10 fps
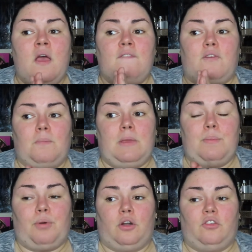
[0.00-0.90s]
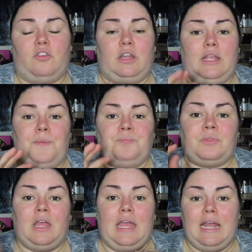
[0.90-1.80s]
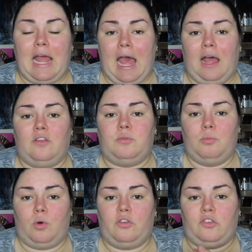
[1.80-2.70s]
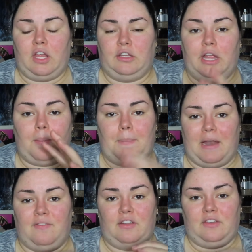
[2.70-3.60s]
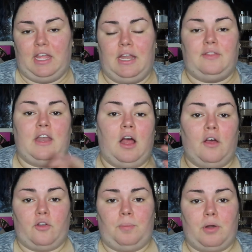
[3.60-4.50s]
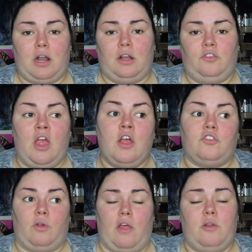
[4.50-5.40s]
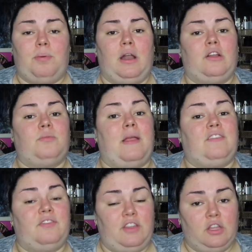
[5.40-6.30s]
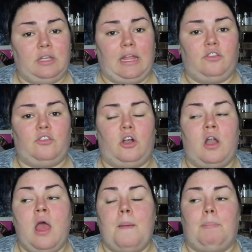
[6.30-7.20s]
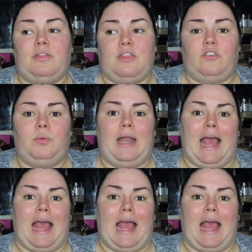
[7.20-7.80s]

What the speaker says: for me personally, it has more skincare benefits in it than other products. So other products might feel nicer, but this one